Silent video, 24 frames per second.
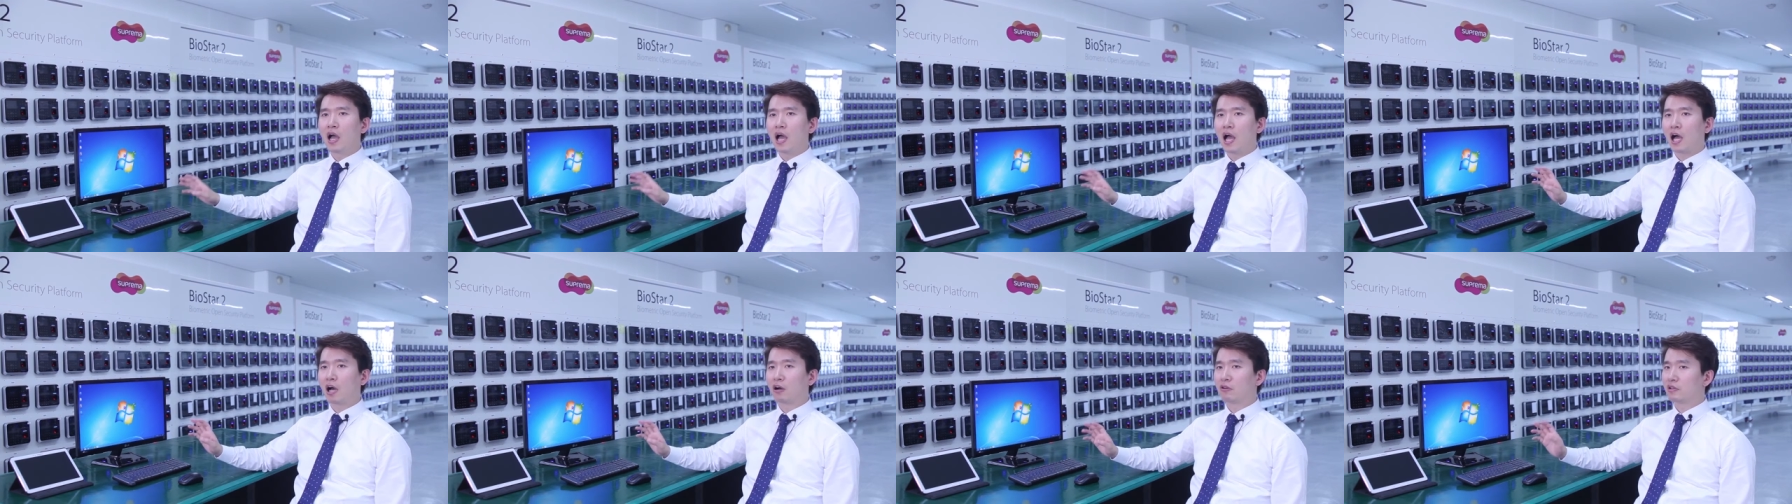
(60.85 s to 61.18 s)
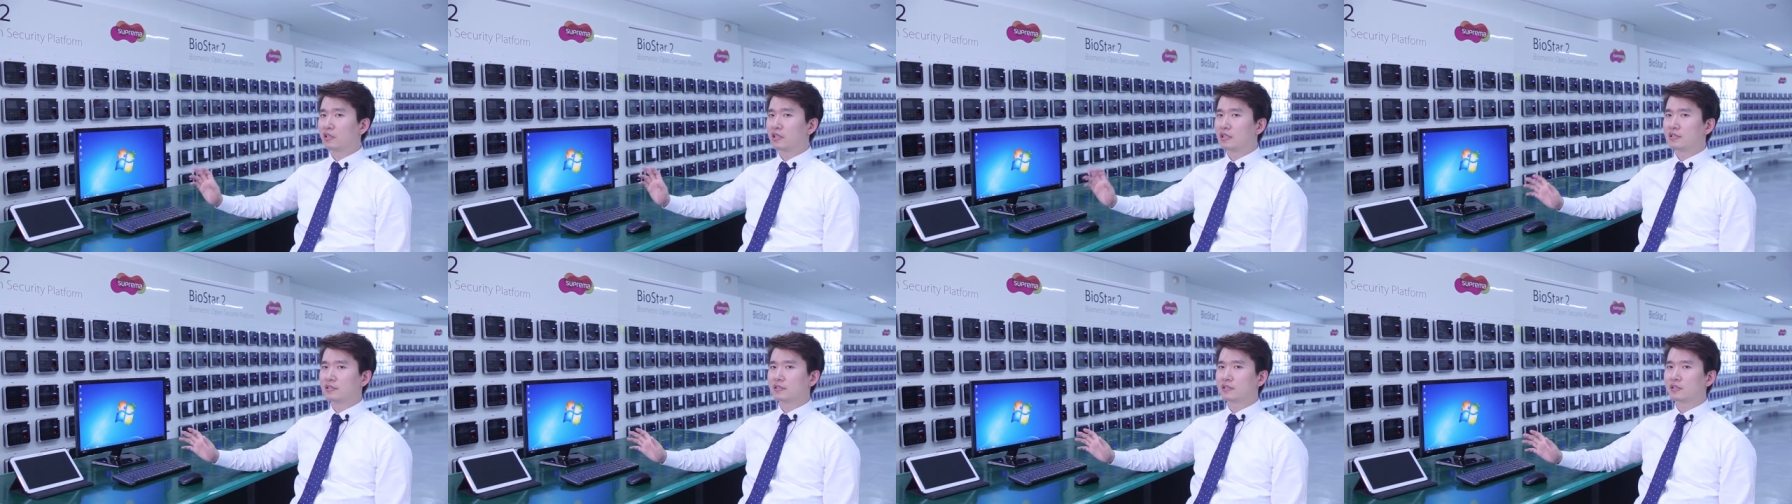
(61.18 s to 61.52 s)
how
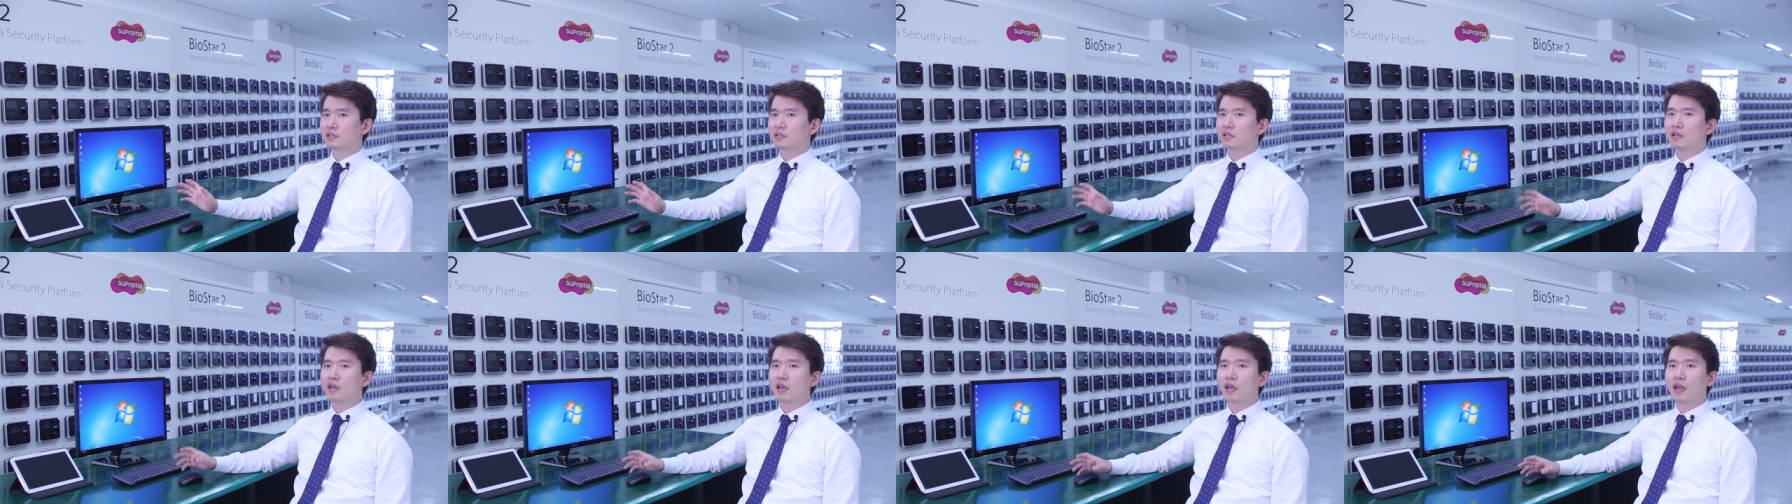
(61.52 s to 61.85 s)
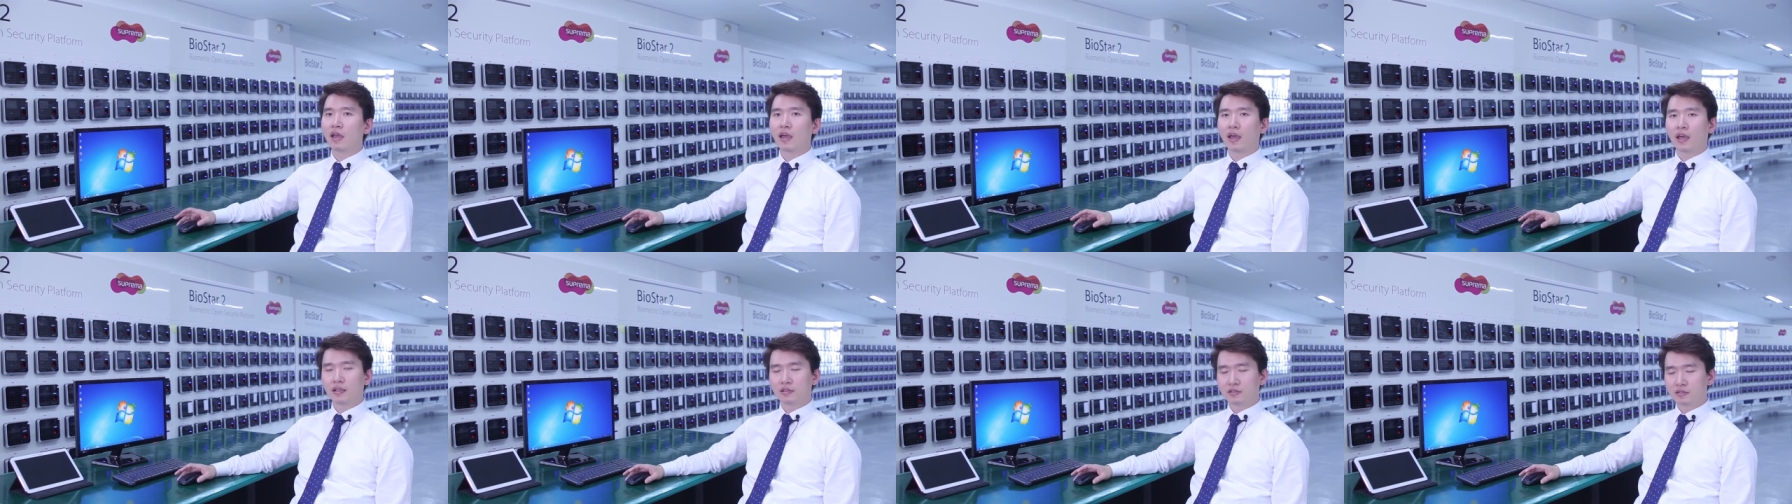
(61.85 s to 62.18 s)
easy
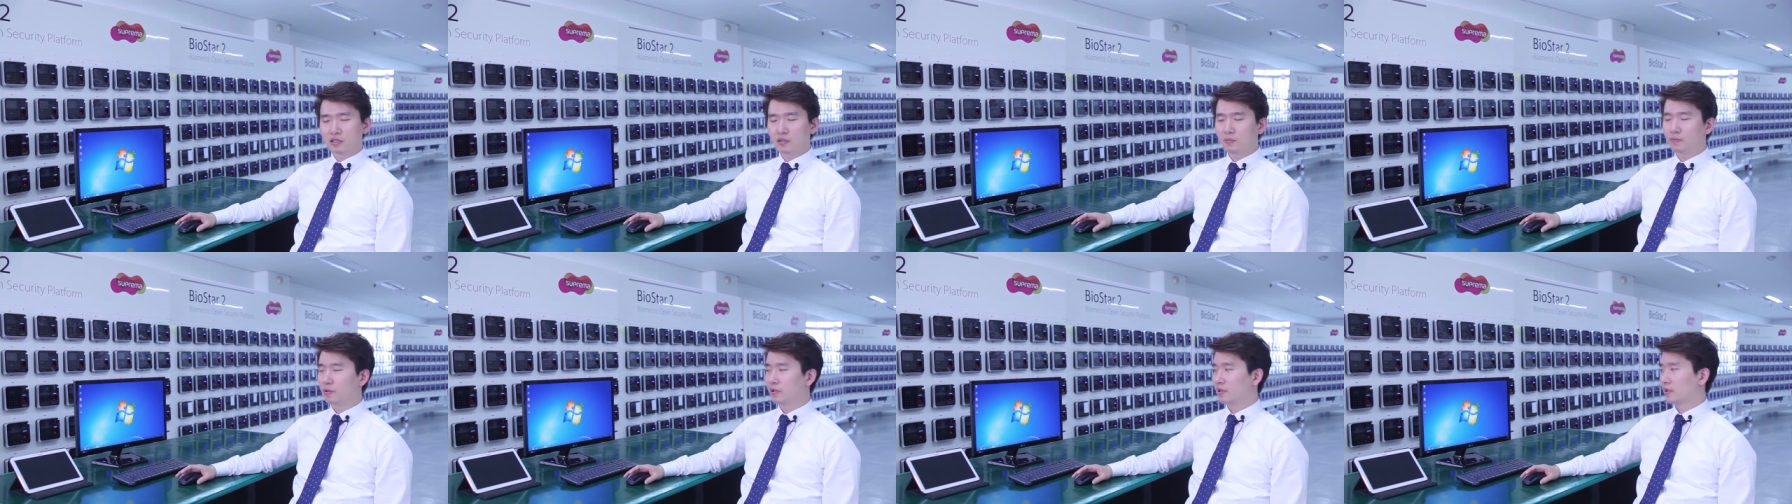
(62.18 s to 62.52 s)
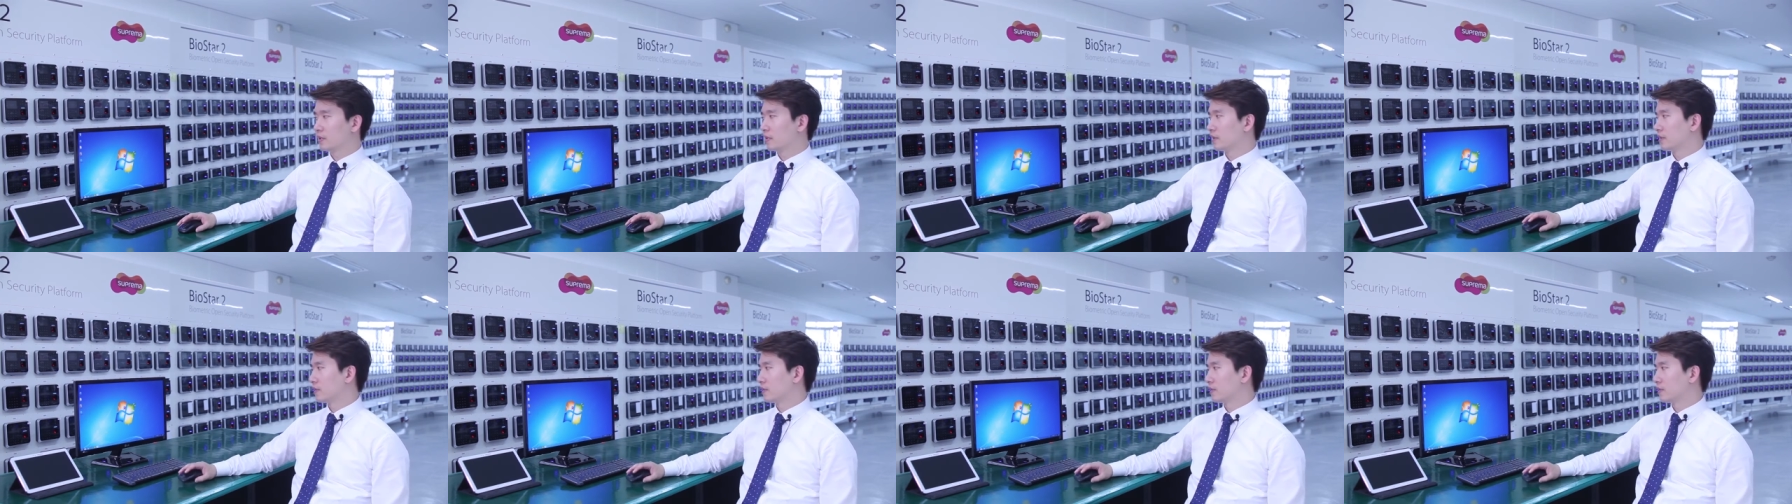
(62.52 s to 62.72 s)
and simple it